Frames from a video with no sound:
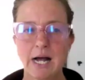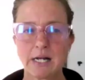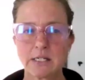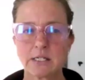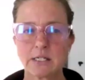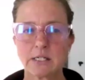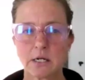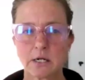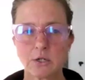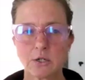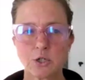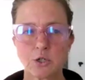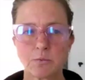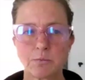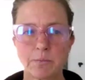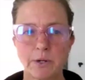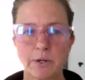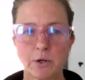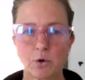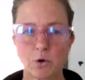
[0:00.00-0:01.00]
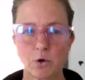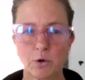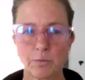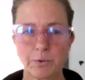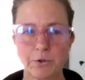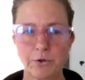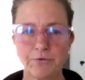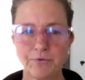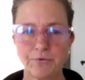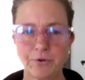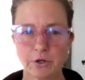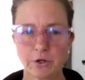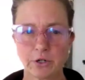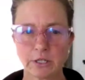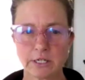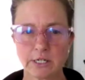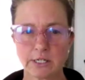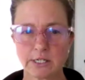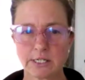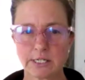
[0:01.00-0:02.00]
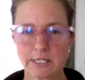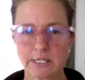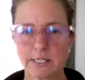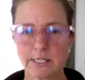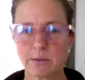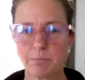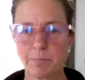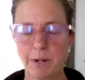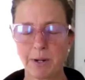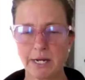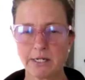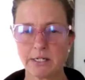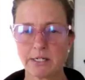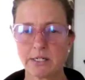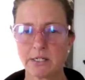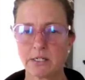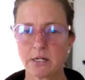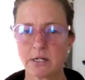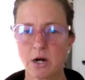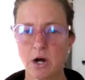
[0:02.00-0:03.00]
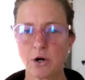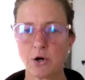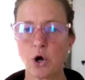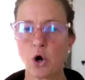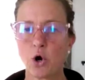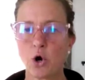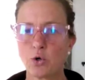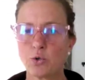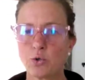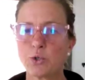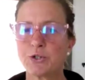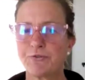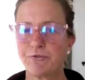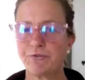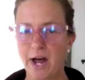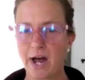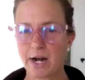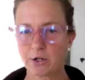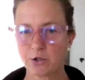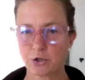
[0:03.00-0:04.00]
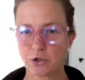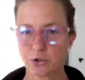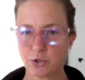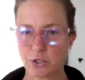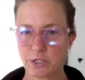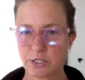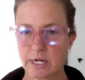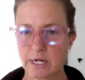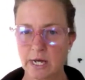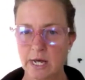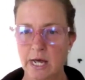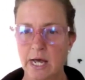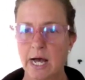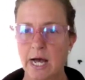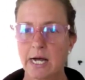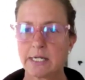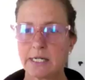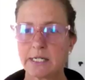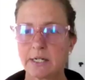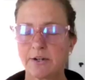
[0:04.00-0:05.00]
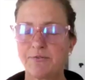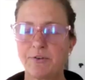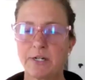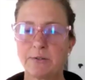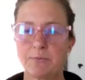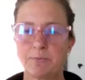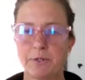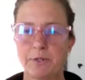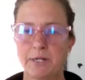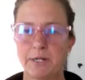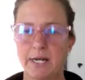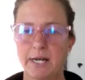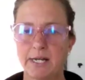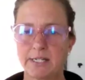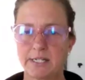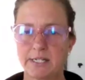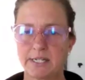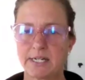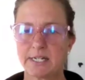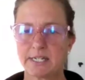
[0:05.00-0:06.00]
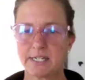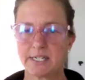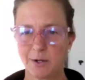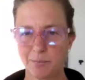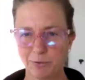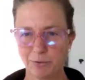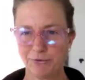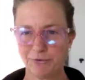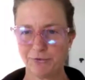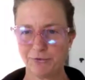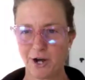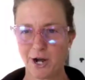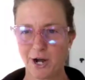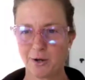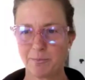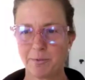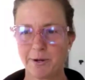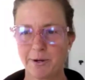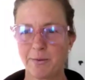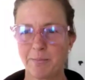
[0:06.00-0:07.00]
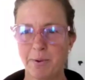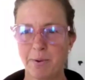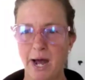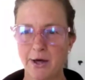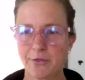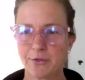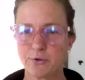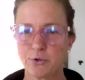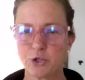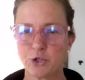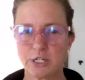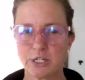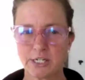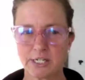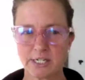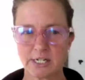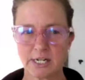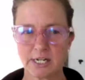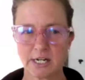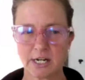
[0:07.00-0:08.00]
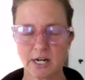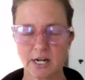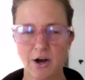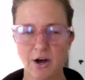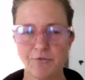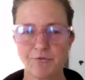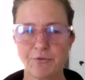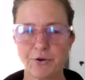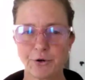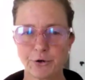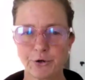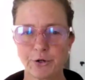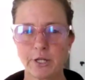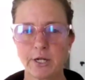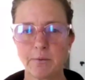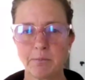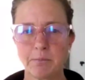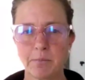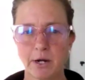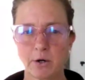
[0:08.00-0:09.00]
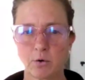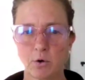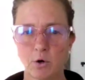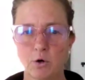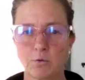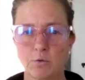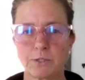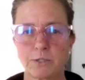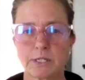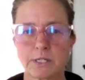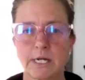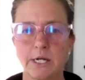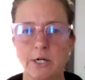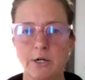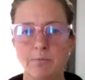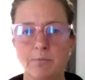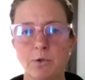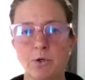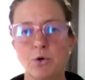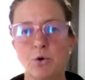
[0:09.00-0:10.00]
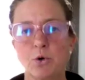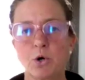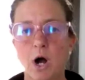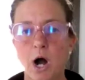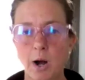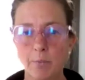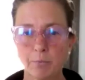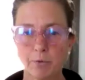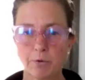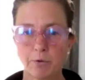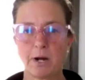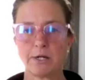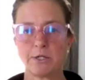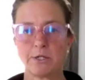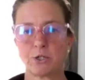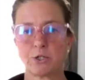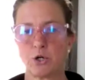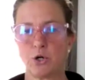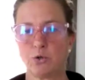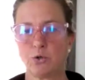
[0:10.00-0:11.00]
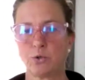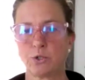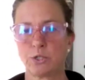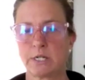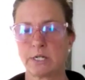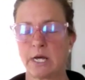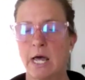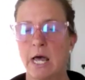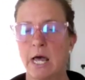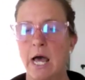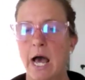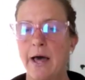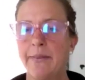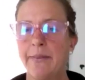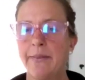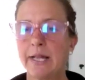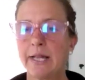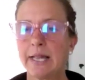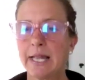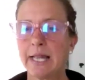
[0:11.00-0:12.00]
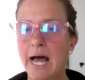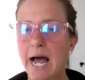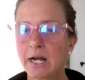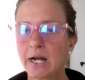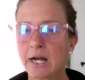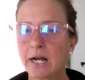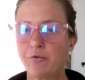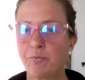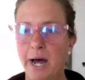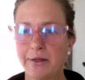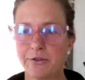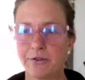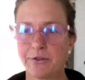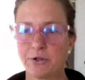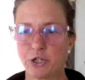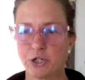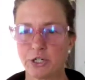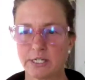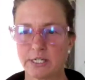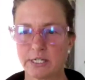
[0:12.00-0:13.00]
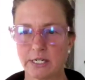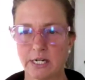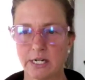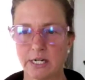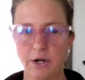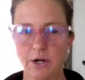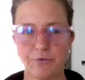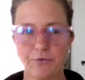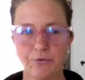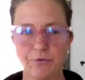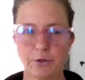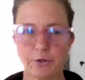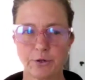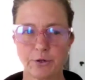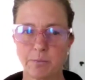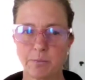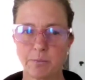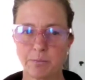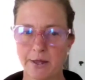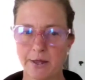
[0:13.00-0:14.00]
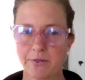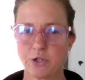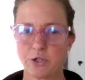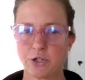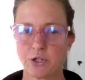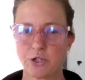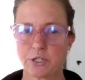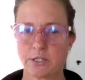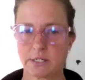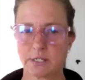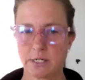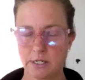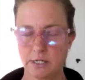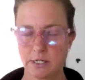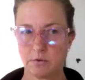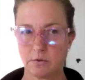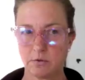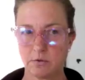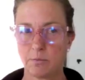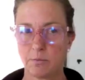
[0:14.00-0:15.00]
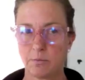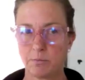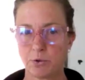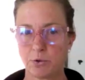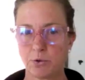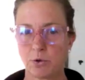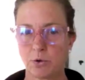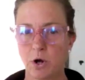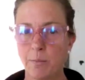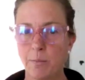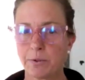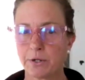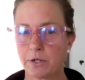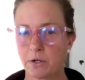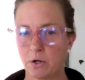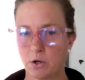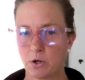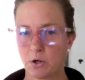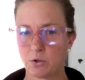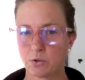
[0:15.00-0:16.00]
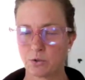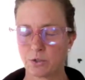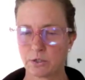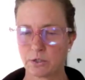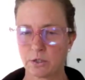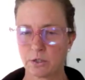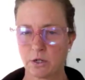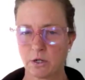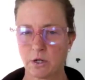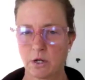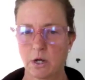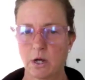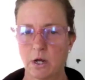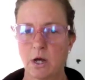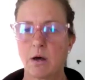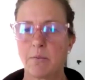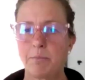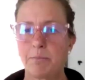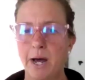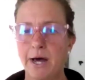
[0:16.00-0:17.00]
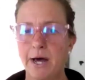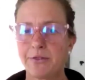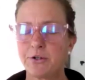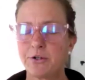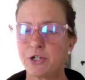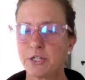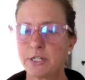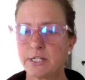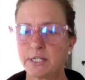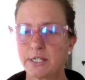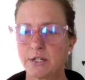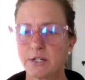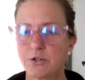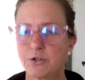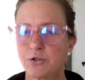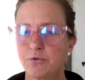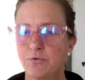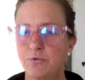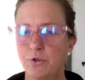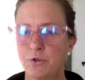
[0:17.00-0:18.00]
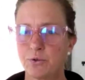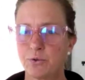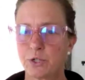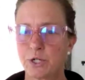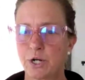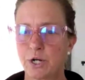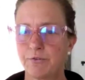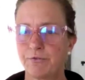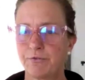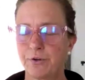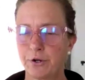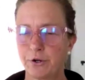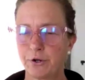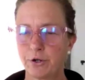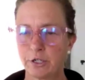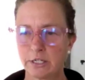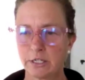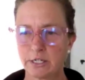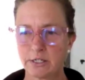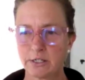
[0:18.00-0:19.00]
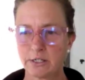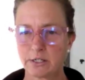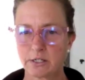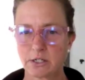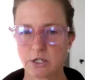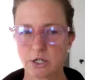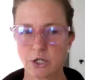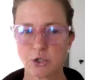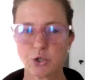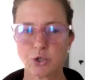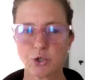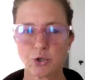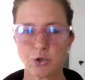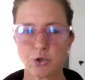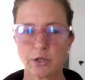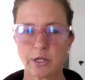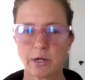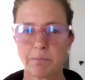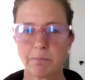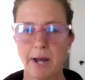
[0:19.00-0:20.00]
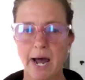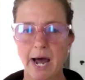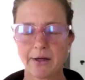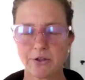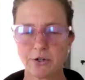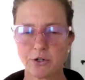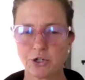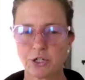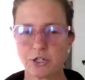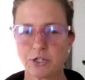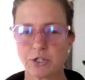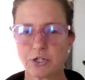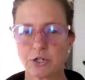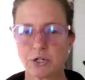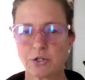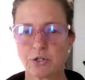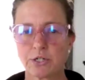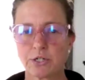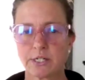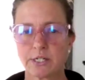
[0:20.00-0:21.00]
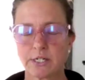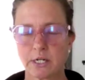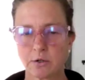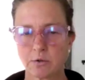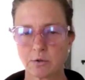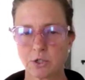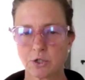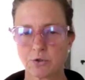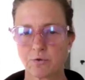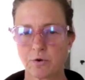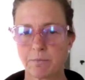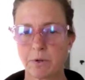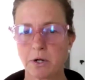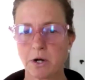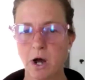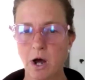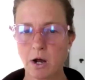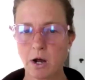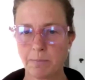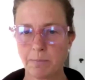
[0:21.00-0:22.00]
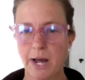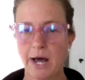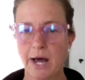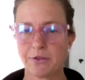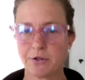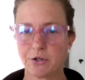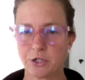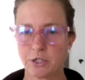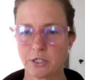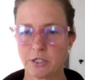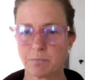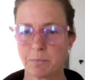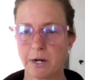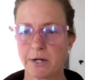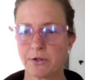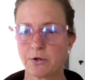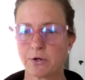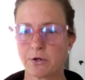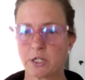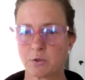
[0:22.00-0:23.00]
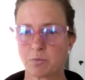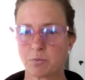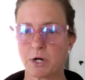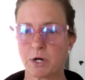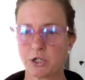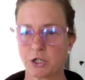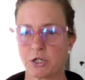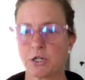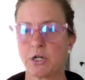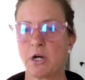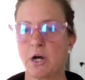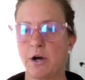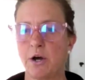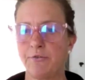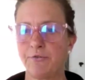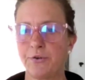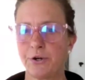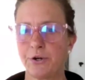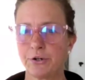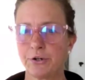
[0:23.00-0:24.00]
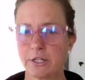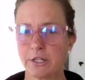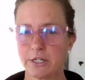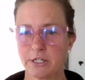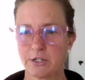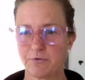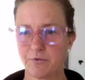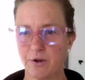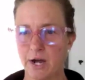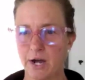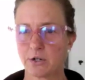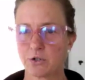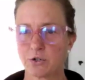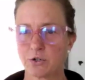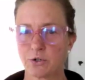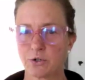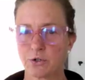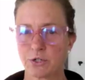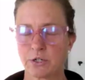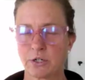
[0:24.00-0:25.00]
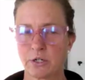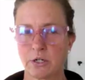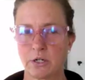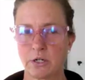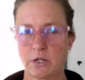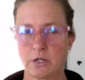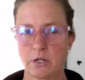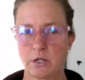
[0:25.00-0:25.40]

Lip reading: As such, microbial virulence is dependent on host factors, as exemplified by the pathogenicity of virulent microbes in immunocompromised hosts and the lack of pathogenicity of virulent pathogens in immunocompetent hosts. Pathogen-centered views of virulence assert that pathogens are distinguished from non-pathogens by their expression of virulence factors.